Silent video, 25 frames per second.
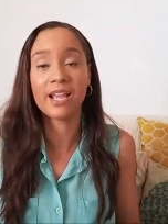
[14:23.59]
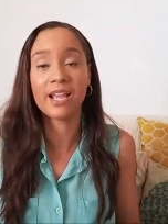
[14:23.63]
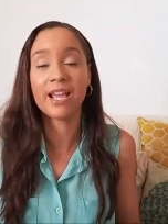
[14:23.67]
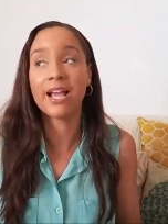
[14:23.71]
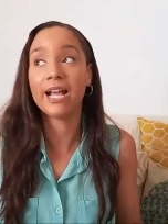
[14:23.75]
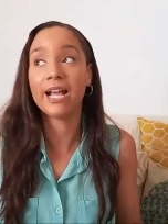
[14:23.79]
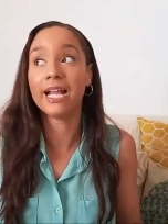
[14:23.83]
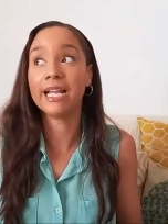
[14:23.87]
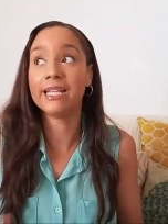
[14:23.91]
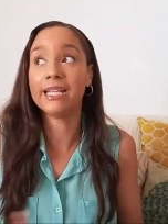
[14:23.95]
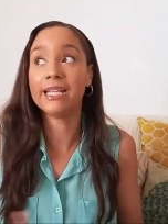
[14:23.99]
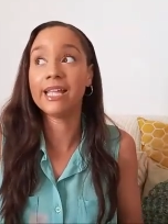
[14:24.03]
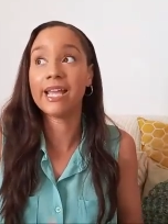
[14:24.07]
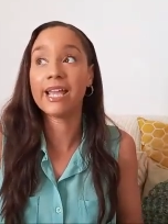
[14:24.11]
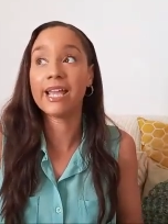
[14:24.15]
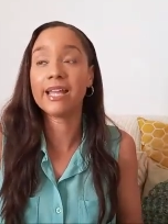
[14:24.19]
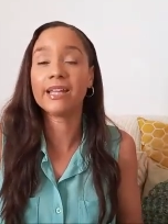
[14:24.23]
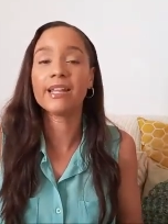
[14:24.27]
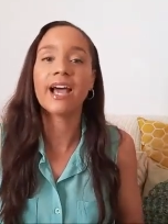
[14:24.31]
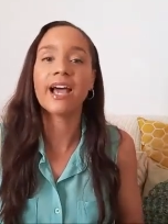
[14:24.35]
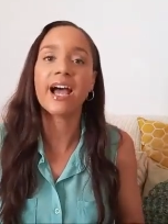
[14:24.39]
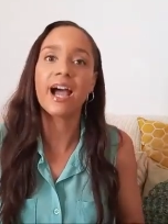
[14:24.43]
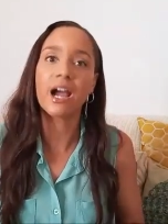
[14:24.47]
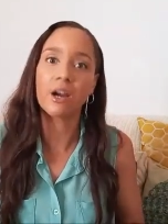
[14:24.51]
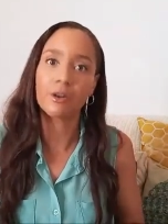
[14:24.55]
And then
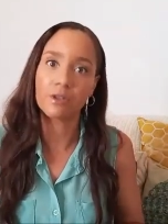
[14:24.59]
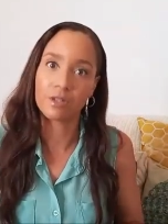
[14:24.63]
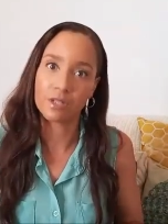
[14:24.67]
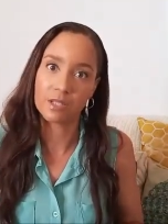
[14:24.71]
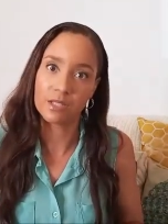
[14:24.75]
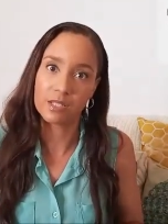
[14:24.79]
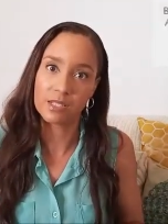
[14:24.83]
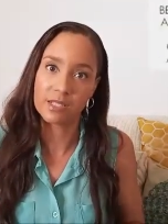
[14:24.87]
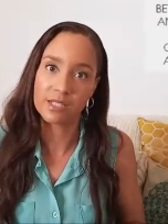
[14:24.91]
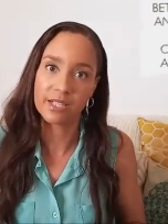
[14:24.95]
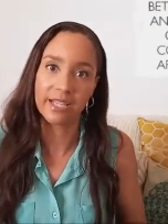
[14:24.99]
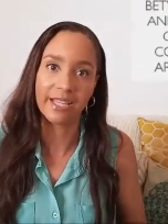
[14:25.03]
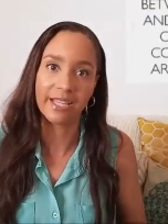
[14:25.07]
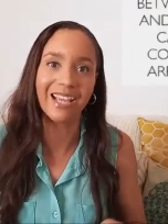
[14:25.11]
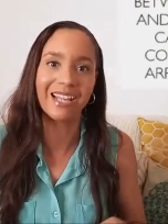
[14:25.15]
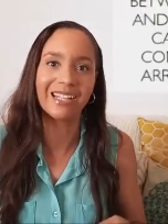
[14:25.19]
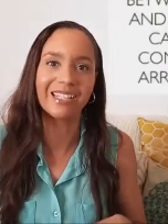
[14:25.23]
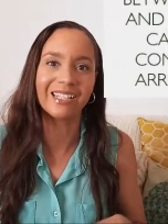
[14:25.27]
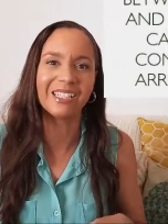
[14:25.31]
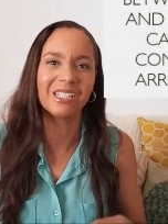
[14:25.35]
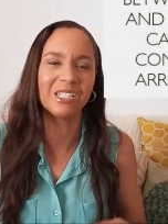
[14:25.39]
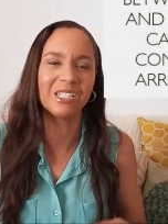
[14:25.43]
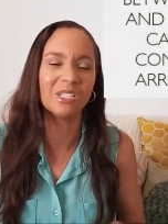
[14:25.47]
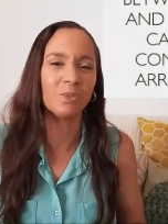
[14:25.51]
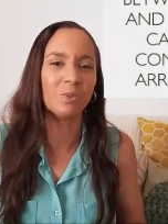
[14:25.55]
arrogance. I can't
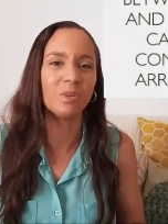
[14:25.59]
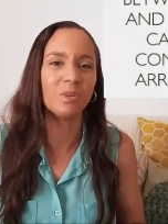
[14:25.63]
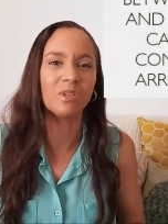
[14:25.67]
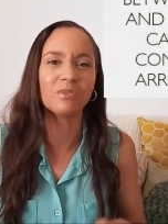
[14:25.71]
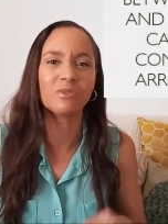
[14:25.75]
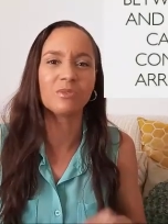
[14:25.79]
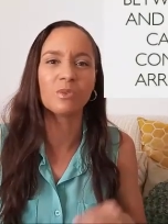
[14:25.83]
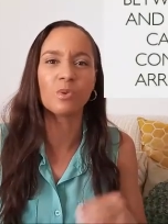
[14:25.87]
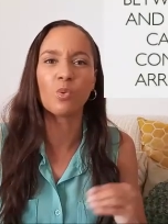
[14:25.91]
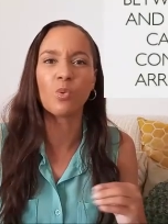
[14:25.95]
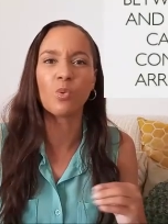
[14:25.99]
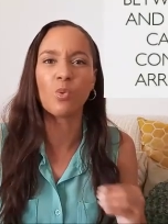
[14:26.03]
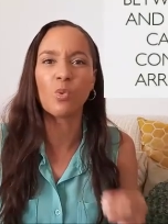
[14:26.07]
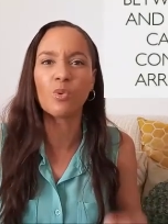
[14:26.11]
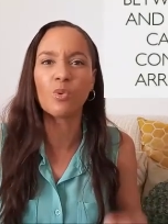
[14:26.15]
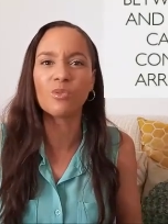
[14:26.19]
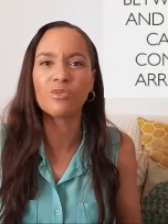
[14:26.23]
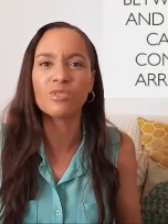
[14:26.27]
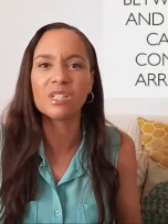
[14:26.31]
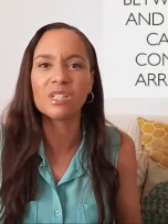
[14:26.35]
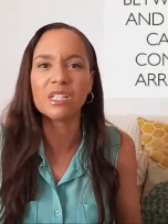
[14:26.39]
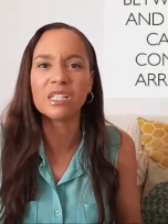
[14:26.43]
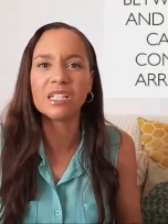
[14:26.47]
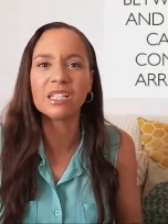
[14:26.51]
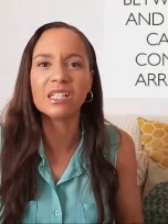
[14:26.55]
deal with
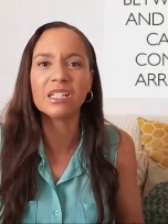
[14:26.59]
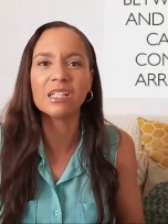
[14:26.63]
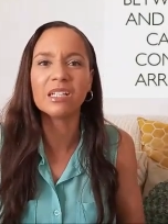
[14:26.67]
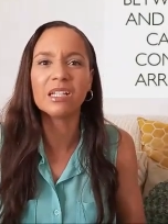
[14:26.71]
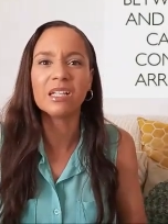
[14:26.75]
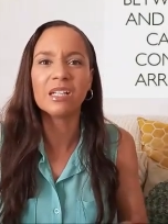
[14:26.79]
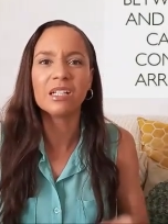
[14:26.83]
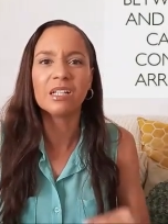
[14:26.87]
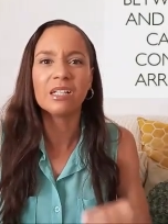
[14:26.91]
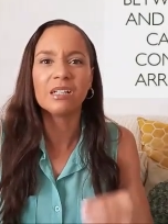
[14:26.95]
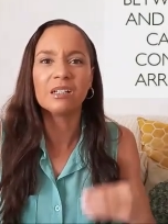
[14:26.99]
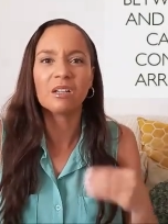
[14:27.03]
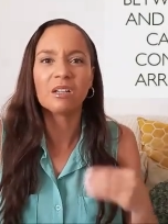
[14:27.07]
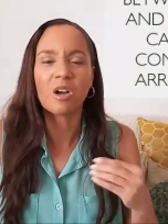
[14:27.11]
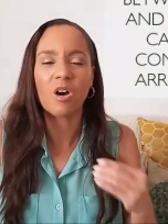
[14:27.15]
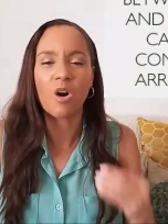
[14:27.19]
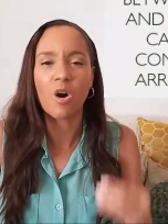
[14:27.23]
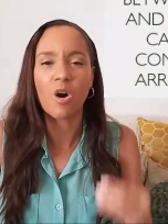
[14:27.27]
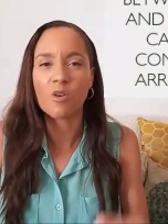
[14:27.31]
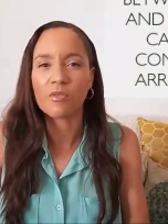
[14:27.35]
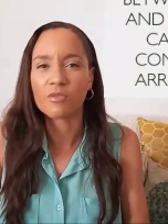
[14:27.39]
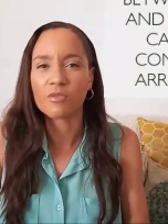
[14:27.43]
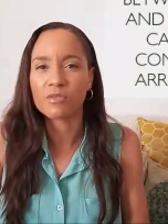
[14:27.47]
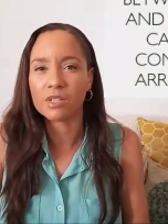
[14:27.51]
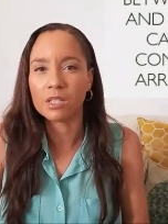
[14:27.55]
overly
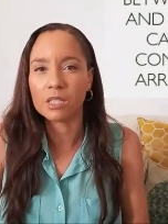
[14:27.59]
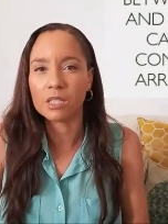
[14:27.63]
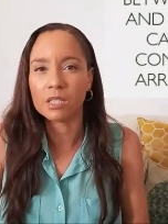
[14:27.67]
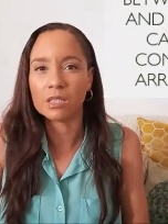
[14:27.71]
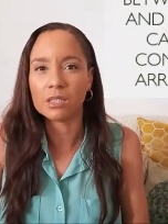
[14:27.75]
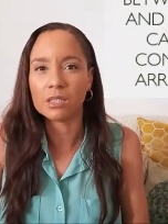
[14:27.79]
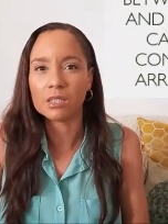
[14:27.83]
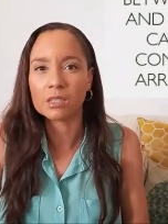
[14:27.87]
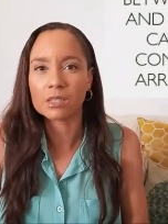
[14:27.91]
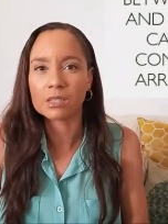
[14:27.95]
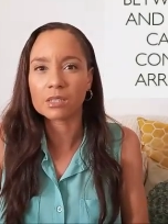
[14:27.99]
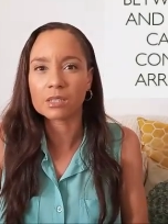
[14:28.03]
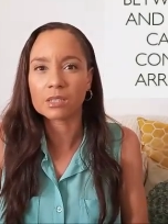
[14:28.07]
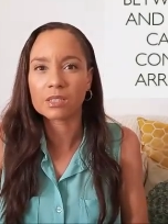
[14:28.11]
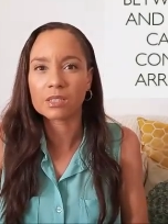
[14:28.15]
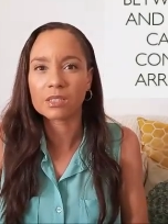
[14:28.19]
confident